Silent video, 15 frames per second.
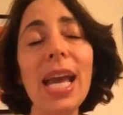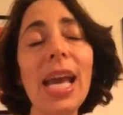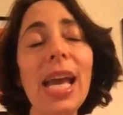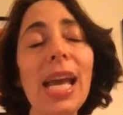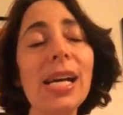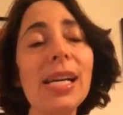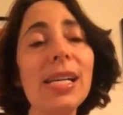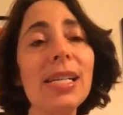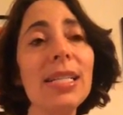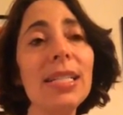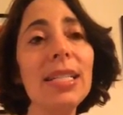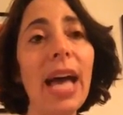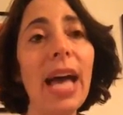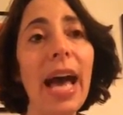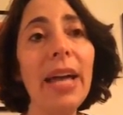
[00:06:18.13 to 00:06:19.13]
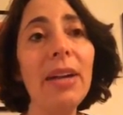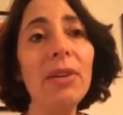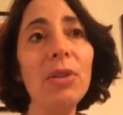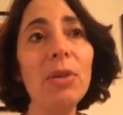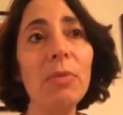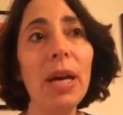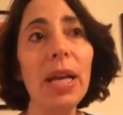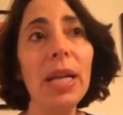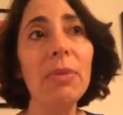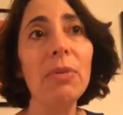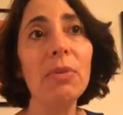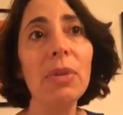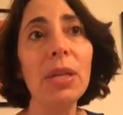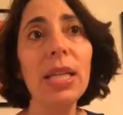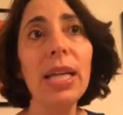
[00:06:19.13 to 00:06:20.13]
And at Own Your Money,
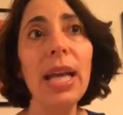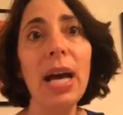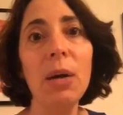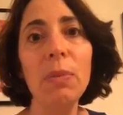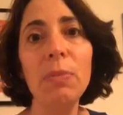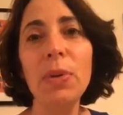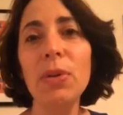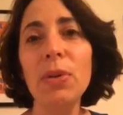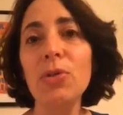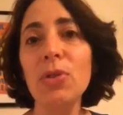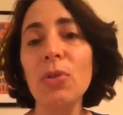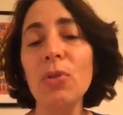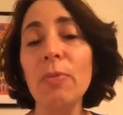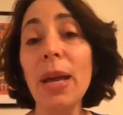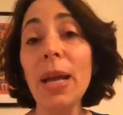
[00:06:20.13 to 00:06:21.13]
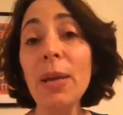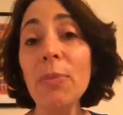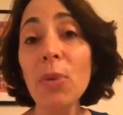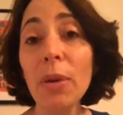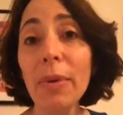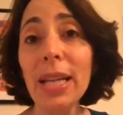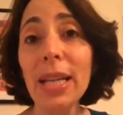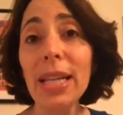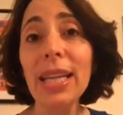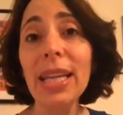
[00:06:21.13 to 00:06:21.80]
we really help you to make more money,